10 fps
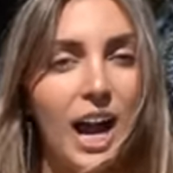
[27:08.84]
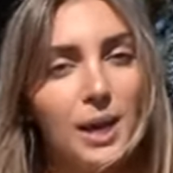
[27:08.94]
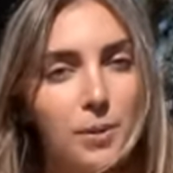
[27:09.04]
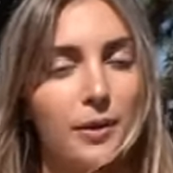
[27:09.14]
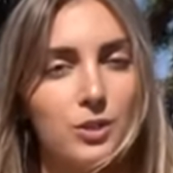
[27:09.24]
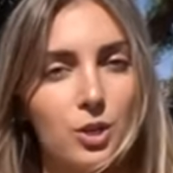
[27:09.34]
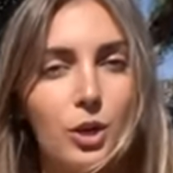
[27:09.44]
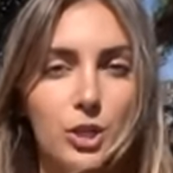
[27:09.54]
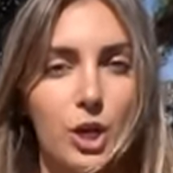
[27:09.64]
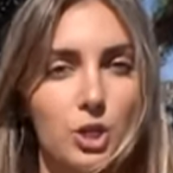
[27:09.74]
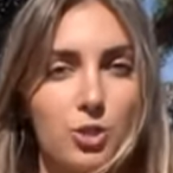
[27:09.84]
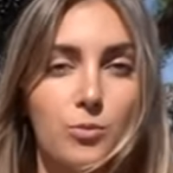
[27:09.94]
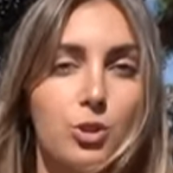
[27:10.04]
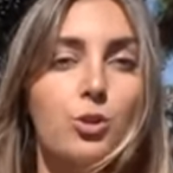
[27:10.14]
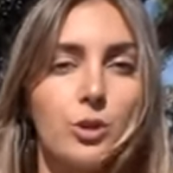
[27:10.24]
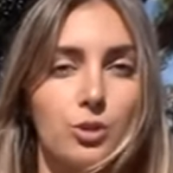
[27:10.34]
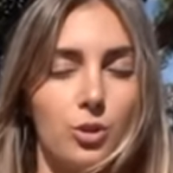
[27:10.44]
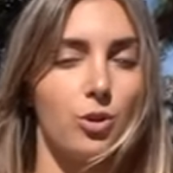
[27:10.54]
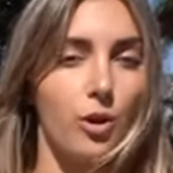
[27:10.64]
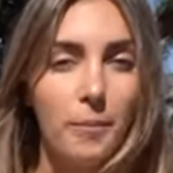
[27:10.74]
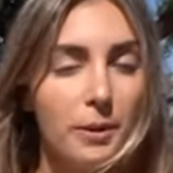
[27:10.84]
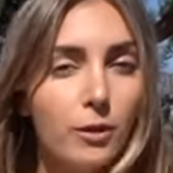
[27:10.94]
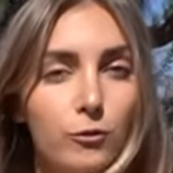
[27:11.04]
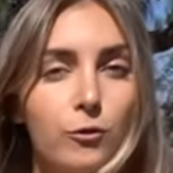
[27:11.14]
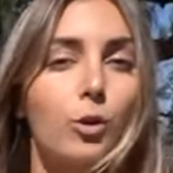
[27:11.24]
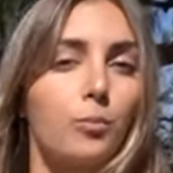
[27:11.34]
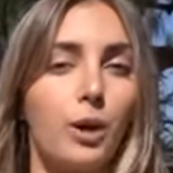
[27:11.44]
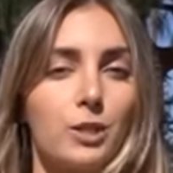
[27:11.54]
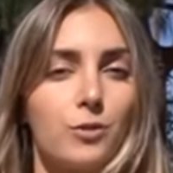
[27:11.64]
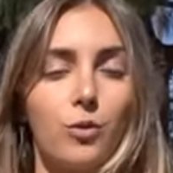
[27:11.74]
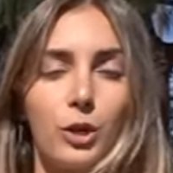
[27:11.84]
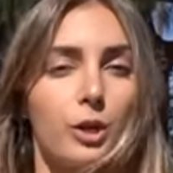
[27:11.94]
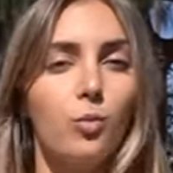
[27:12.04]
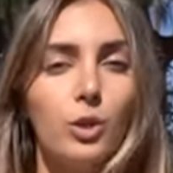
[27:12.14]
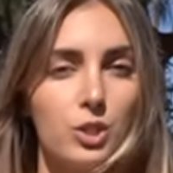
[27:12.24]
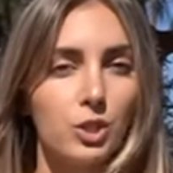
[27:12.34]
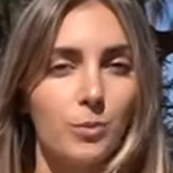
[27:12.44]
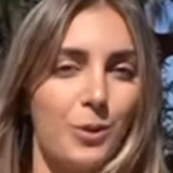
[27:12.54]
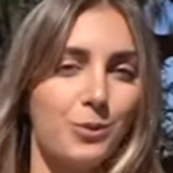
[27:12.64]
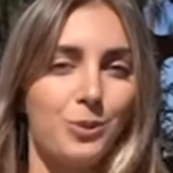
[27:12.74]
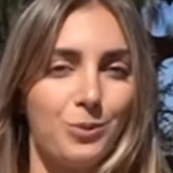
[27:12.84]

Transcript: I bought this car as a customer 2 years ago. I paid full price for it. It wasn't sponsored